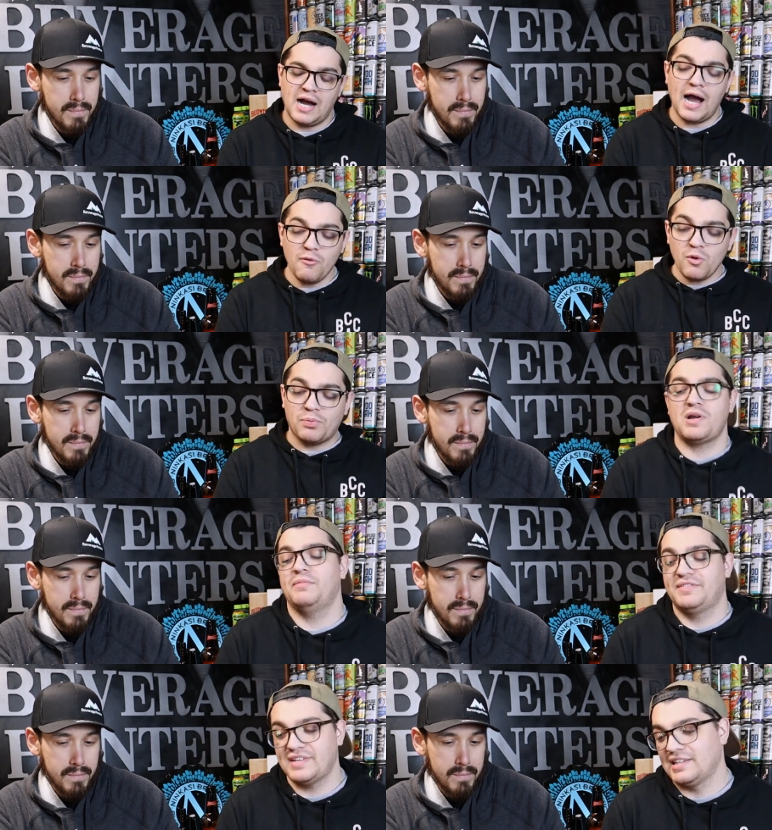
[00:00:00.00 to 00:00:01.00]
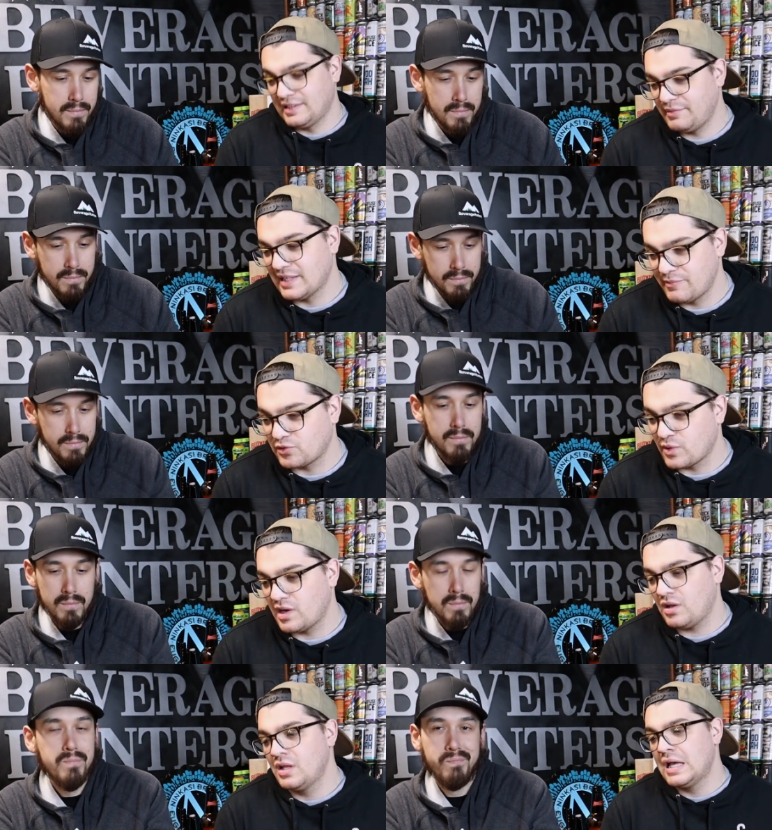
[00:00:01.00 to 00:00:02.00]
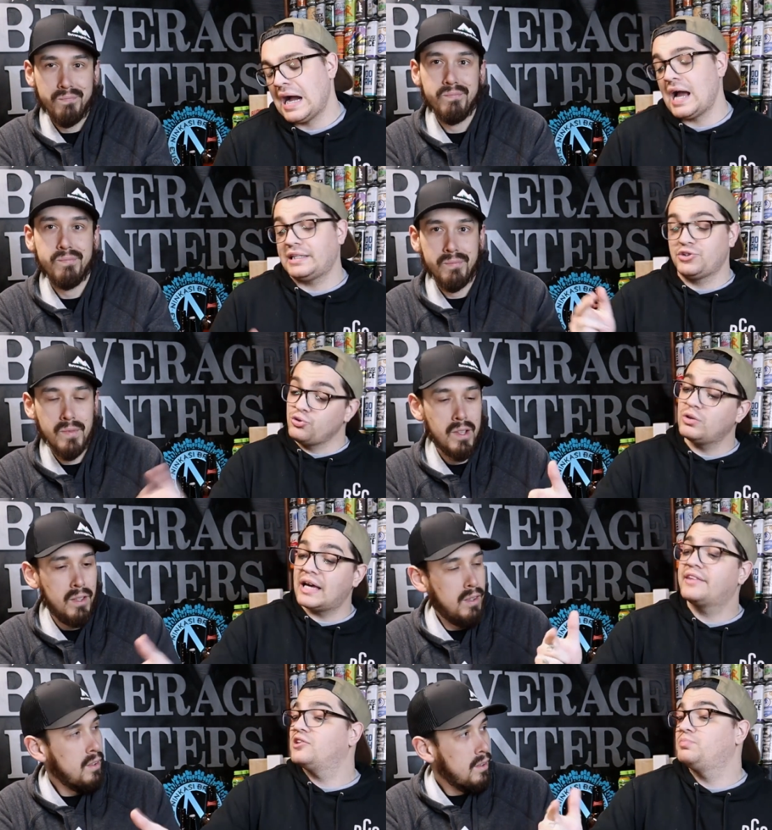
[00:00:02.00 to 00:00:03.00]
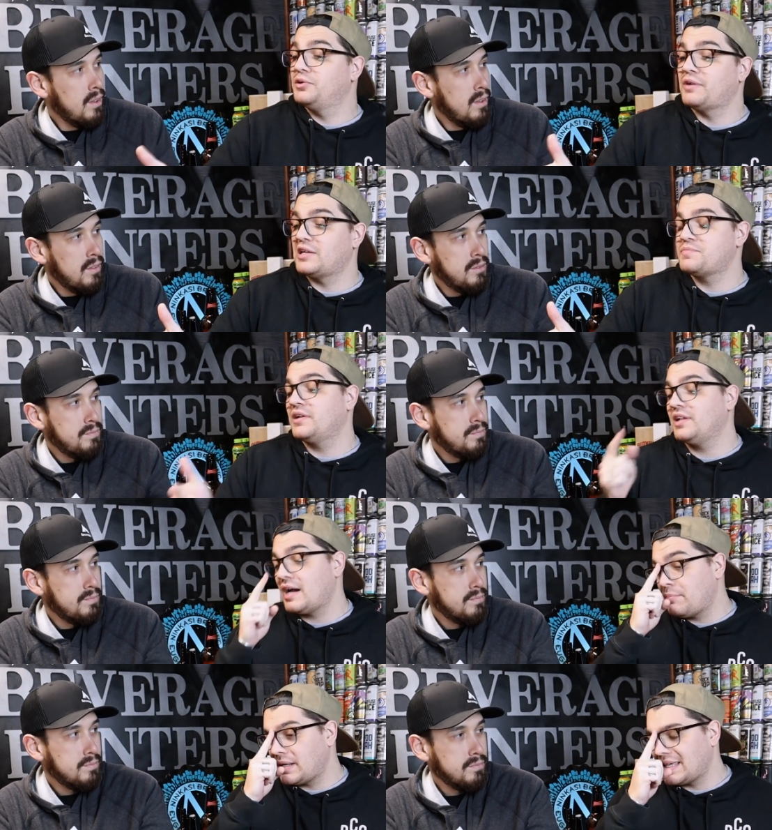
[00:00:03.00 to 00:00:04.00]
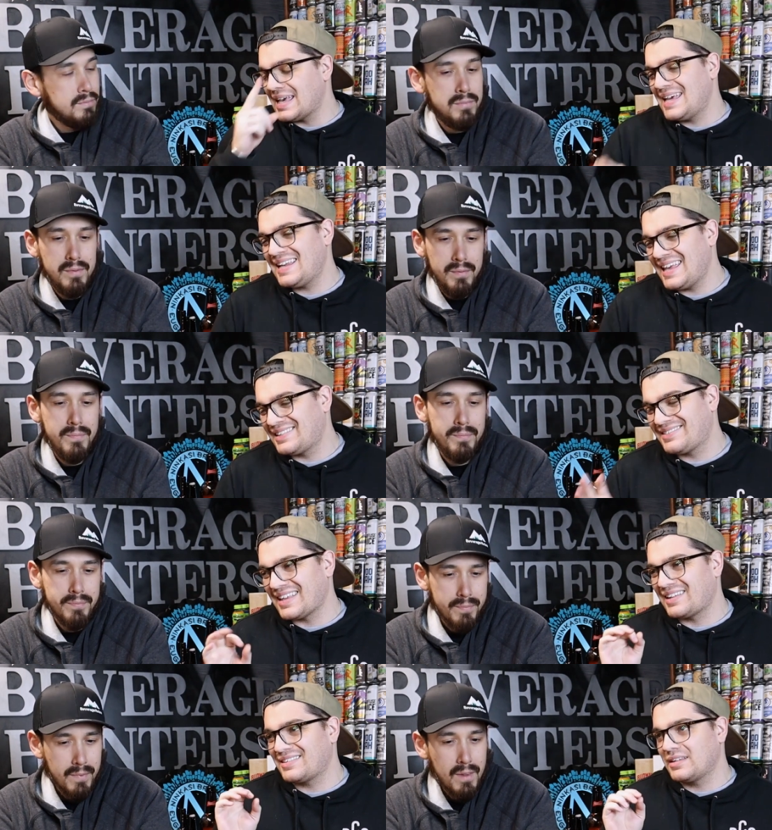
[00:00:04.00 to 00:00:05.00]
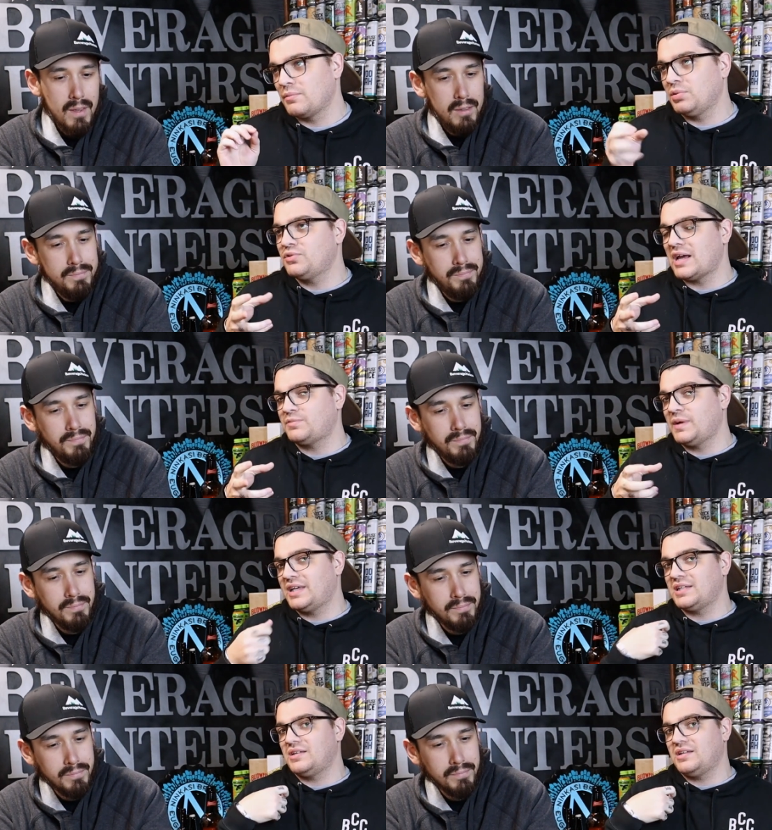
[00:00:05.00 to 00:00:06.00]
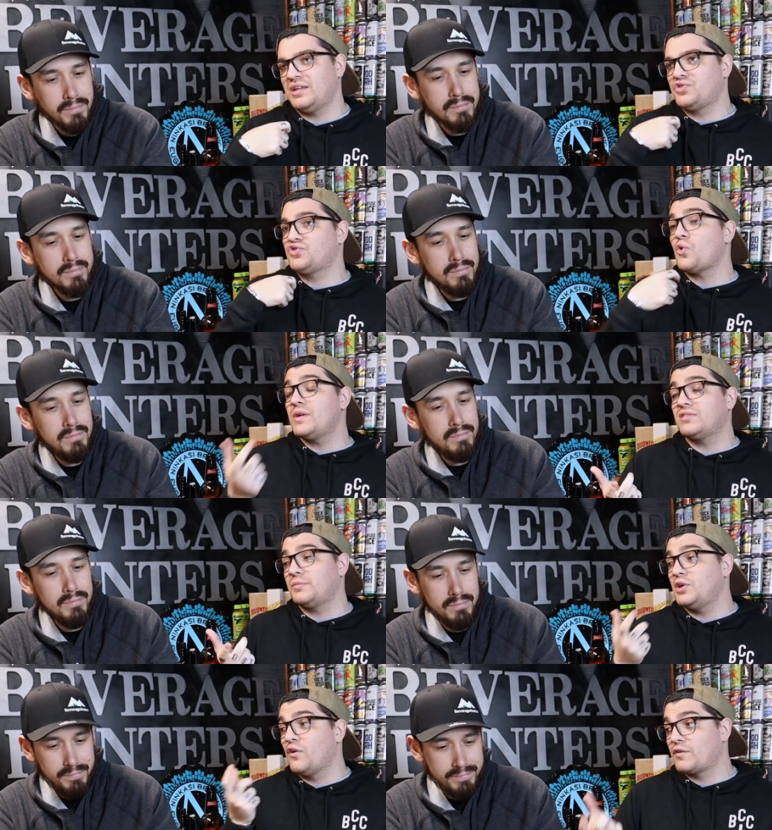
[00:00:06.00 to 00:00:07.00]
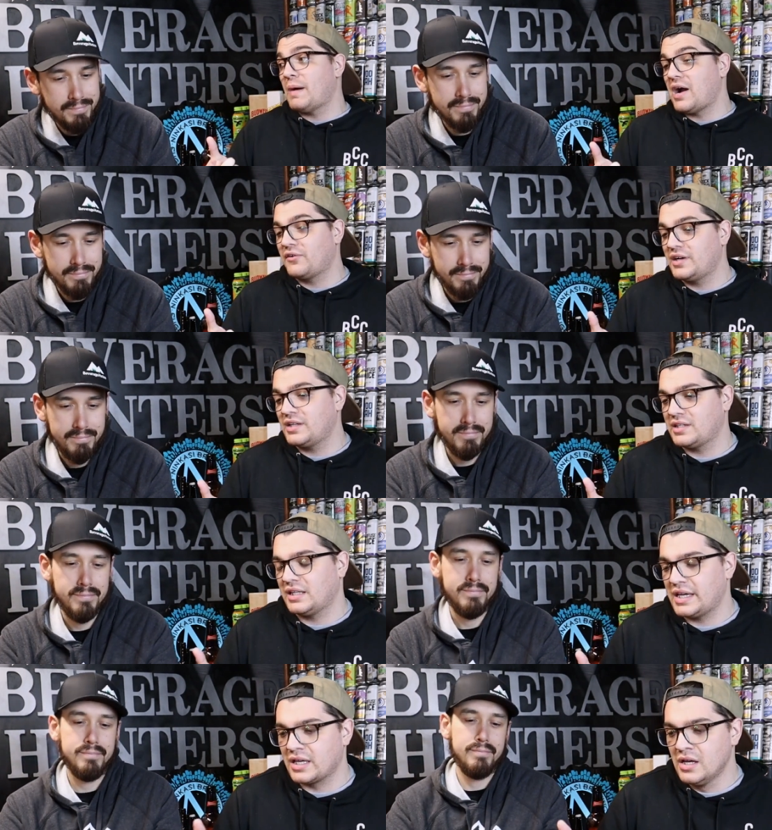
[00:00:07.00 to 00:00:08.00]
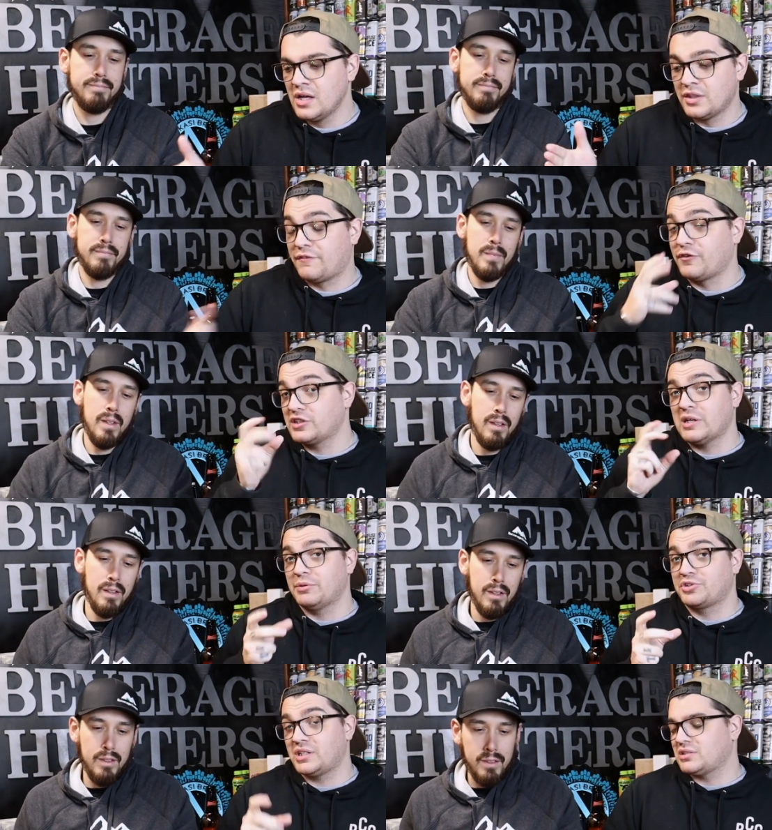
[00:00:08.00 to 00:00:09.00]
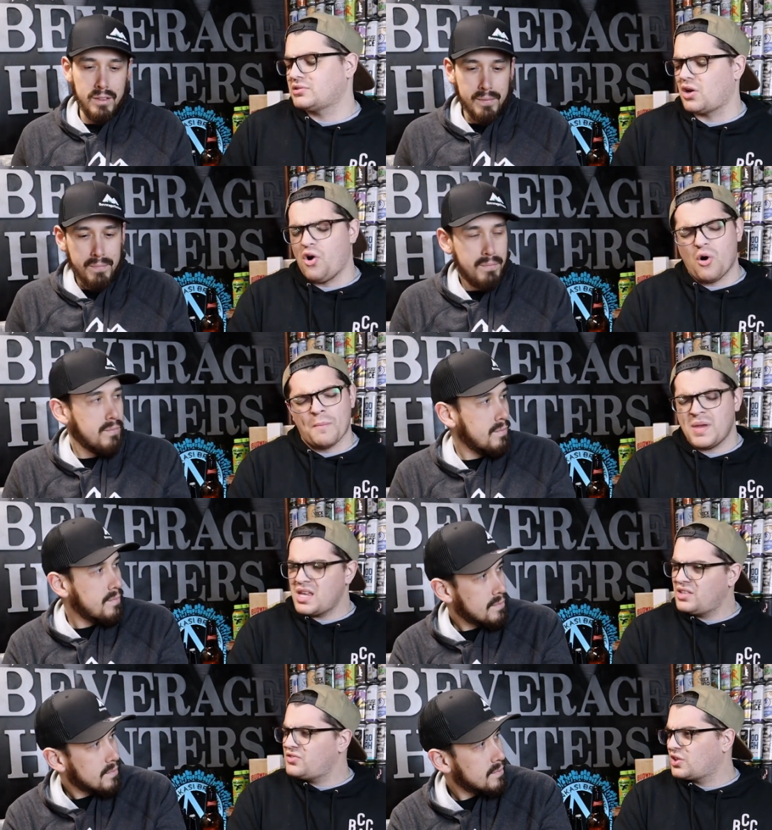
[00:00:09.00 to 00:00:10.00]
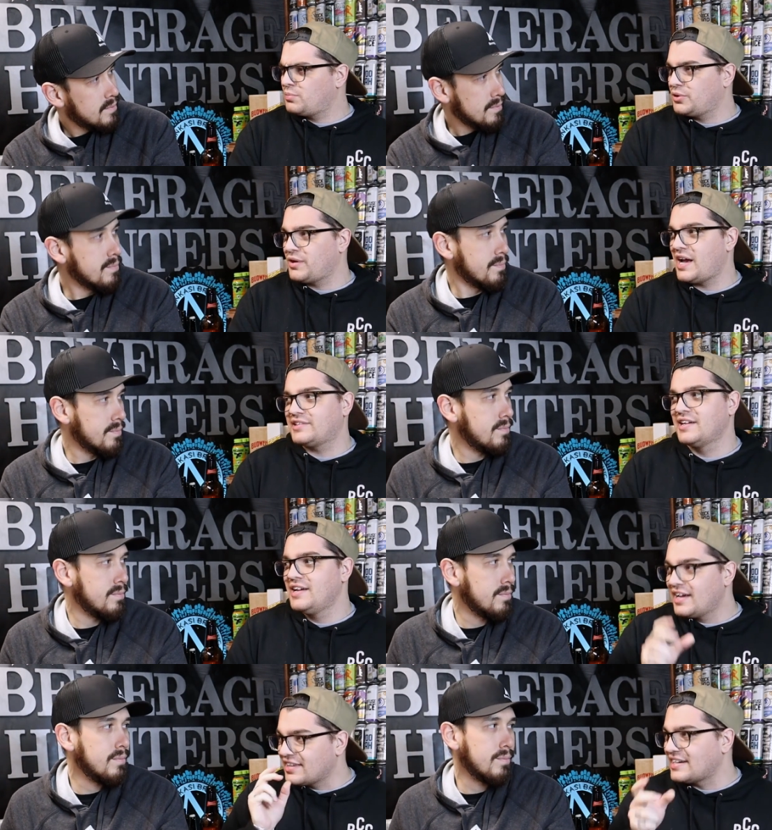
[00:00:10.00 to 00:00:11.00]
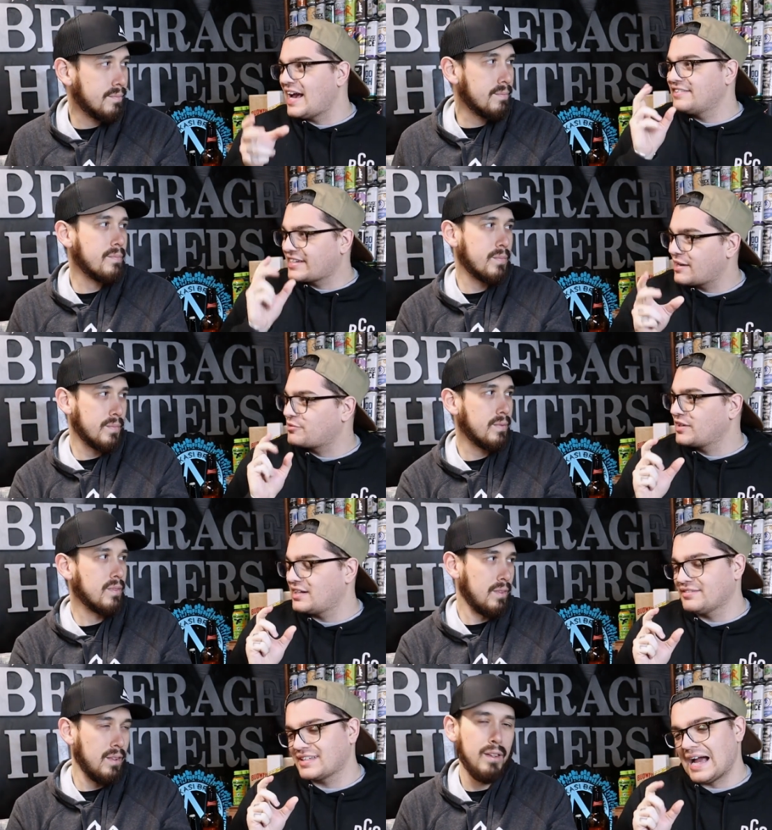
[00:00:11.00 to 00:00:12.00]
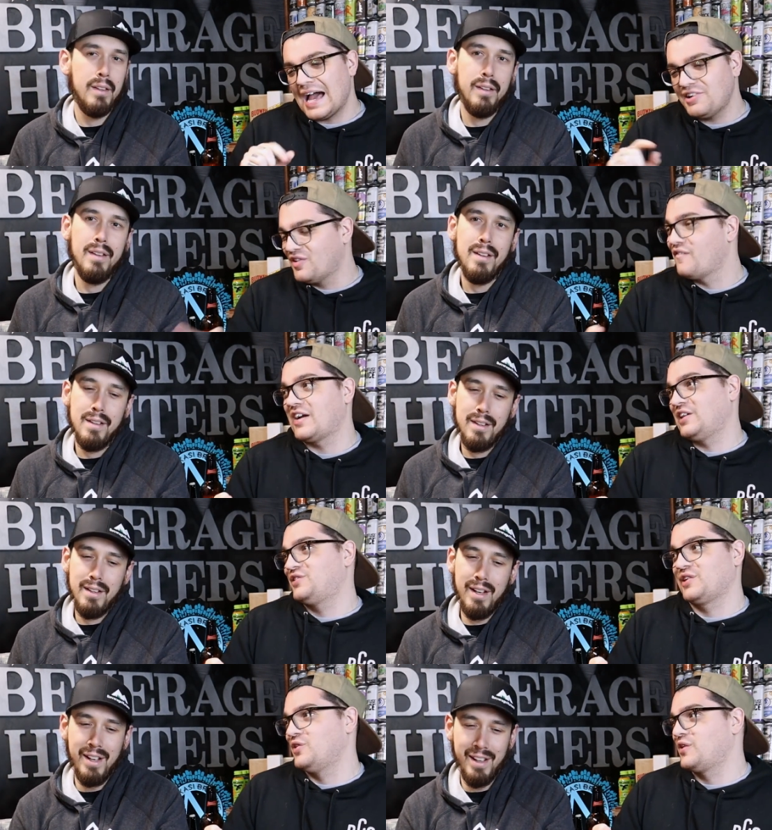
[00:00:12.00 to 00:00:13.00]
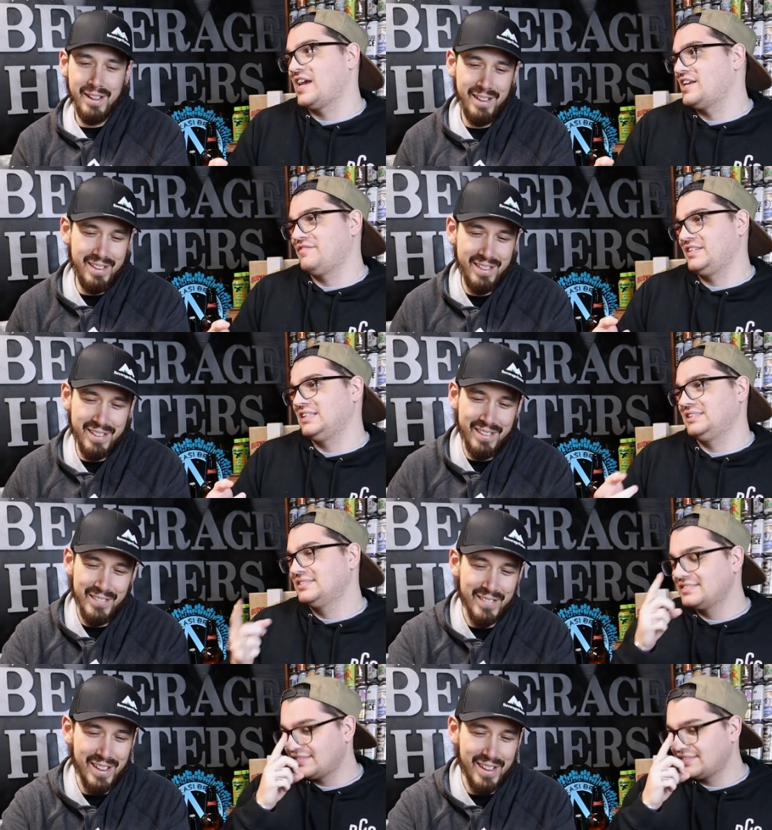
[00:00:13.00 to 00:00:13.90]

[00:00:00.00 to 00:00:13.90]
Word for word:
Speaker 1: I will probably say the lemon lime as well. I do like this blue raspberry a lot, but again, it's like blue raspberry can it's so easy to be overpowering that like the first couple drinks I was like, oh man, this is a good blue ras. And then as I kept drinking, I was like, I don't know if I could drink a whole can.